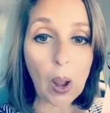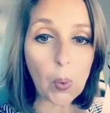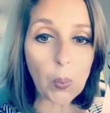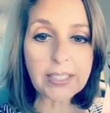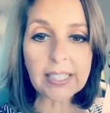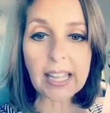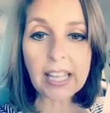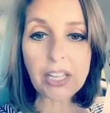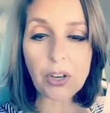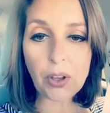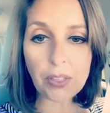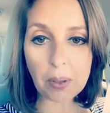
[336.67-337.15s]

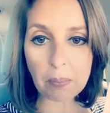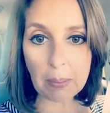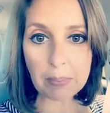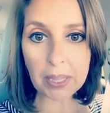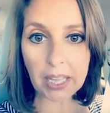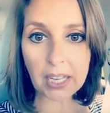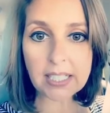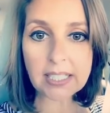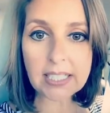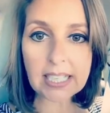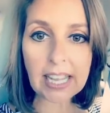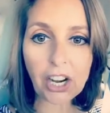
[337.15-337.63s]
Breast Cancer
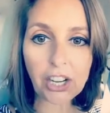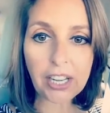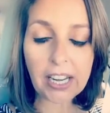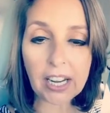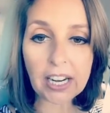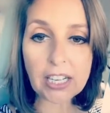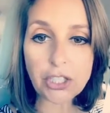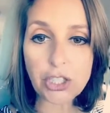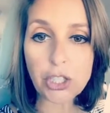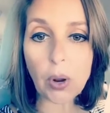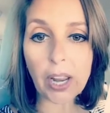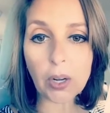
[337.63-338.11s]

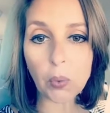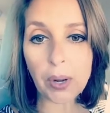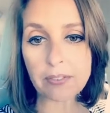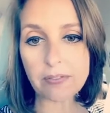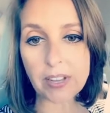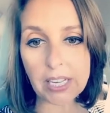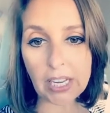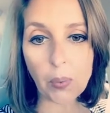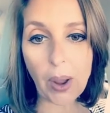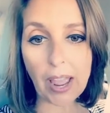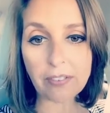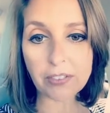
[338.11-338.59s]
Awareness Month.
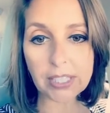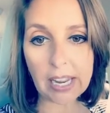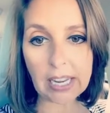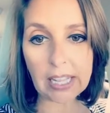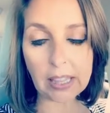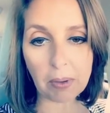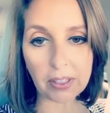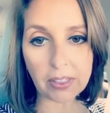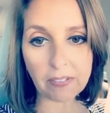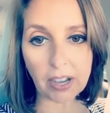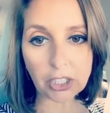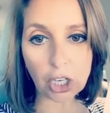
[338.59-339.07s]
I'm
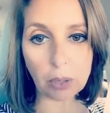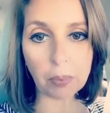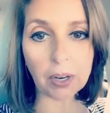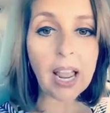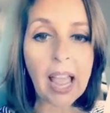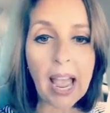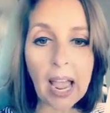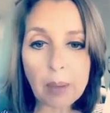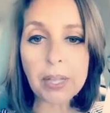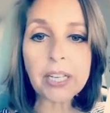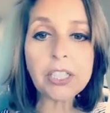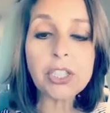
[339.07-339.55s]
planning to do a
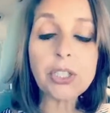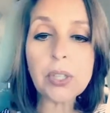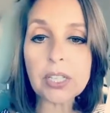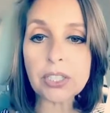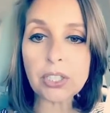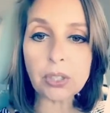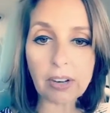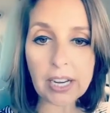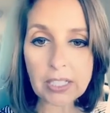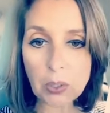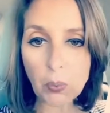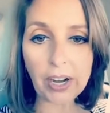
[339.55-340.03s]
short
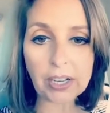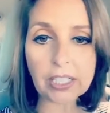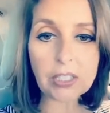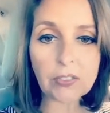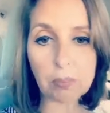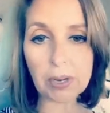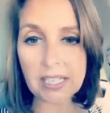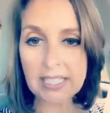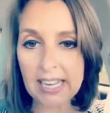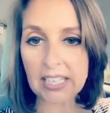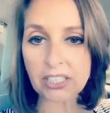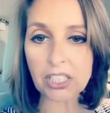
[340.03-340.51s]
video
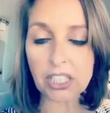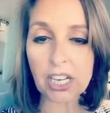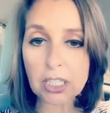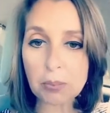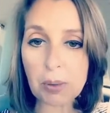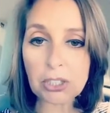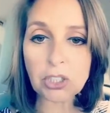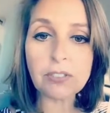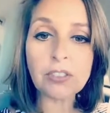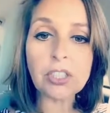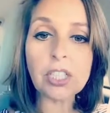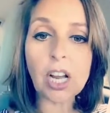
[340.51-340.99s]
every day to
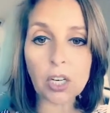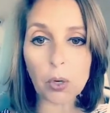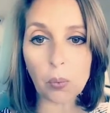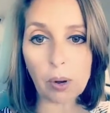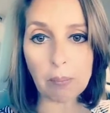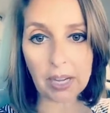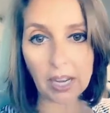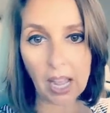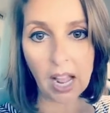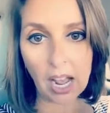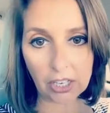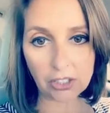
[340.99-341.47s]
help raise
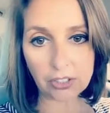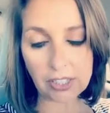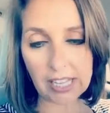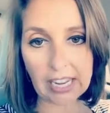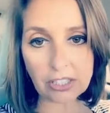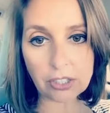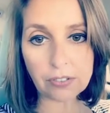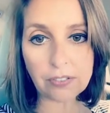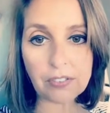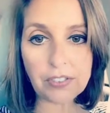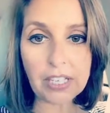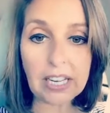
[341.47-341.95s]
awareness,
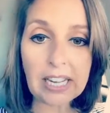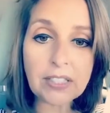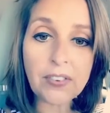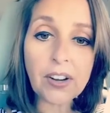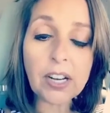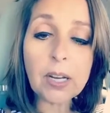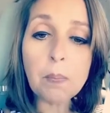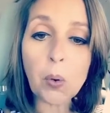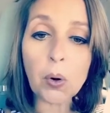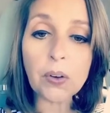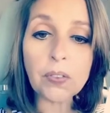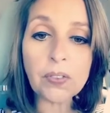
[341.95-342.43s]
especially
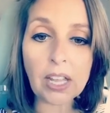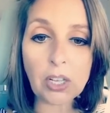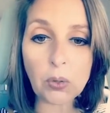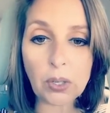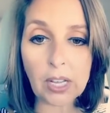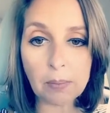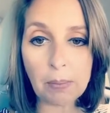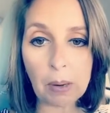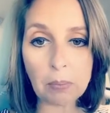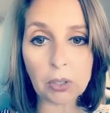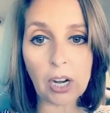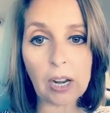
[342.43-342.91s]
for women
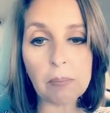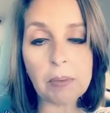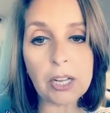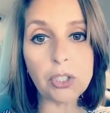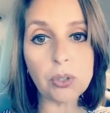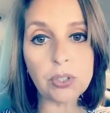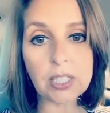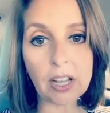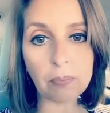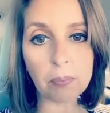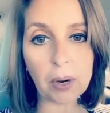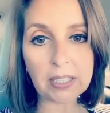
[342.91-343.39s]
under
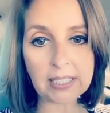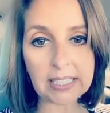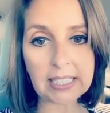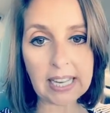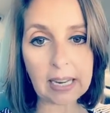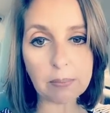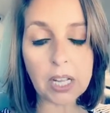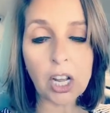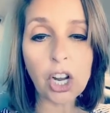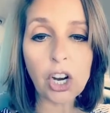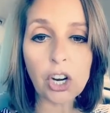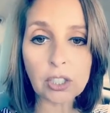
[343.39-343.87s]
50.
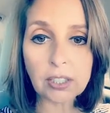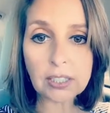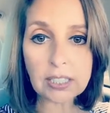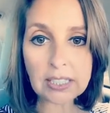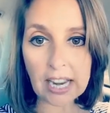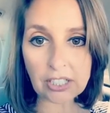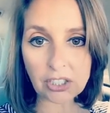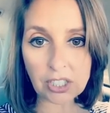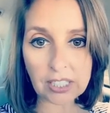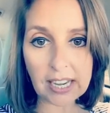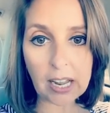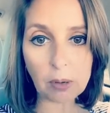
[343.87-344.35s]

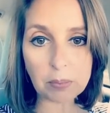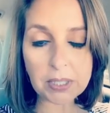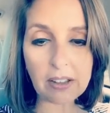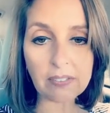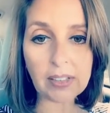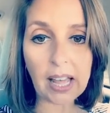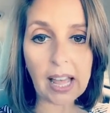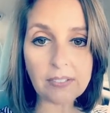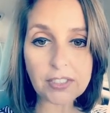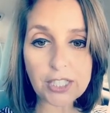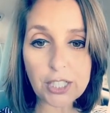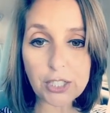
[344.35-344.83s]
I'll put a
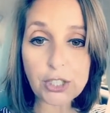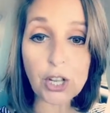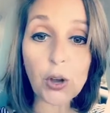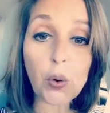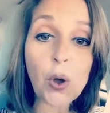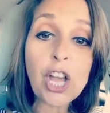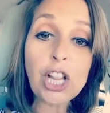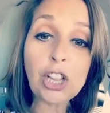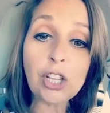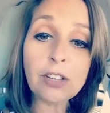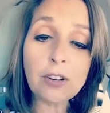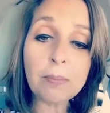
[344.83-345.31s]
link
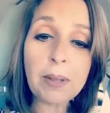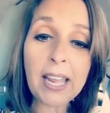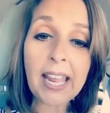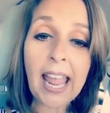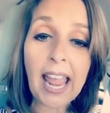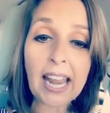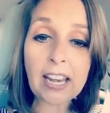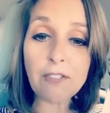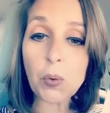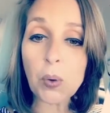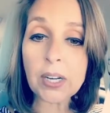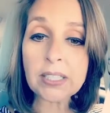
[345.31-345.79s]
here,
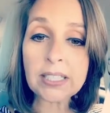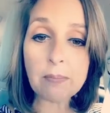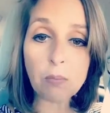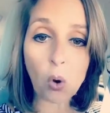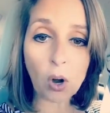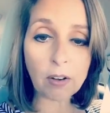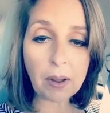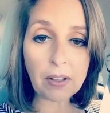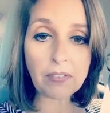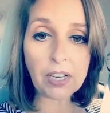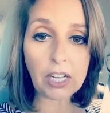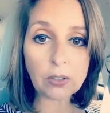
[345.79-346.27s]
and it will
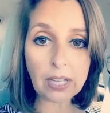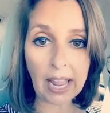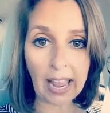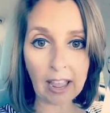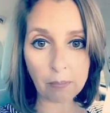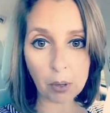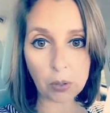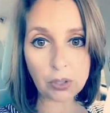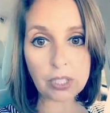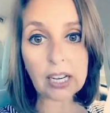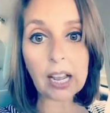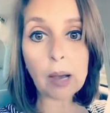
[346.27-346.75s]
be in the
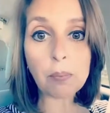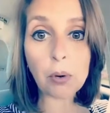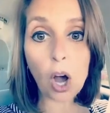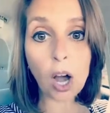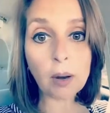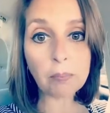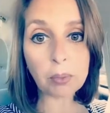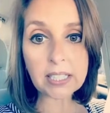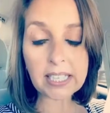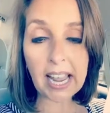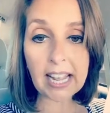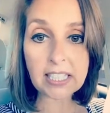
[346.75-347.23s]
description
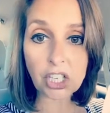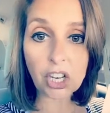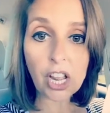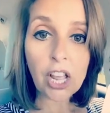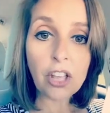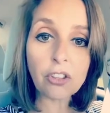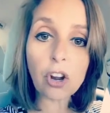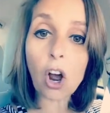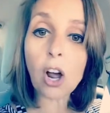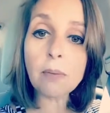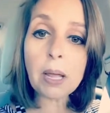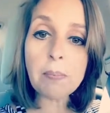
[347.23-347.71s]
if you want
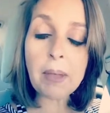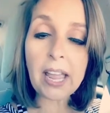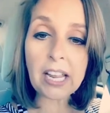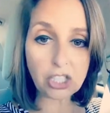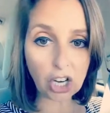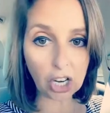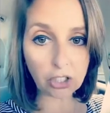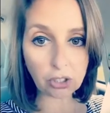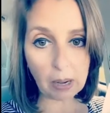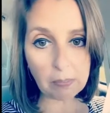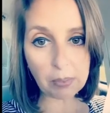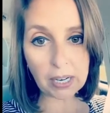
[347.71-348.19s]
to
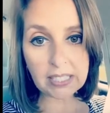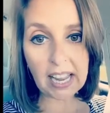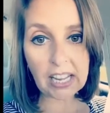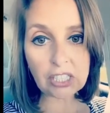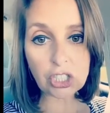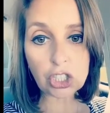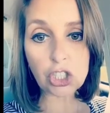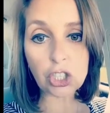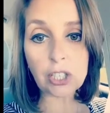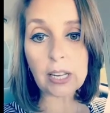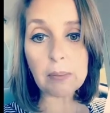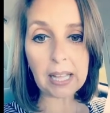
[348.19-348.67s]
access the Breast
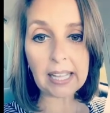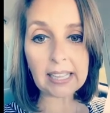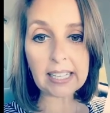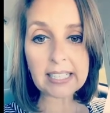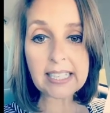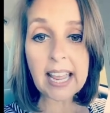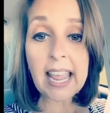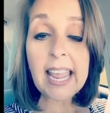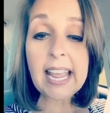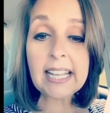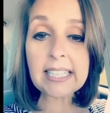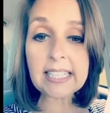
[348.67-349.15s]
Cancer
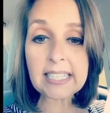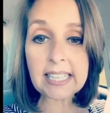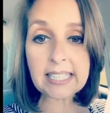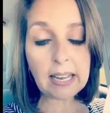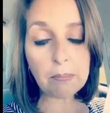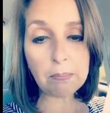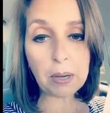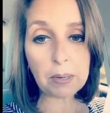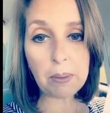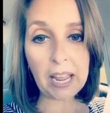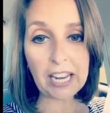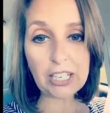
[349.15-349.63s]
Journey
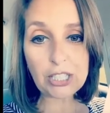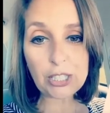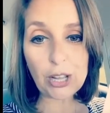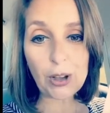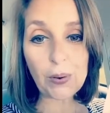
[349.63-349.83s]
playlist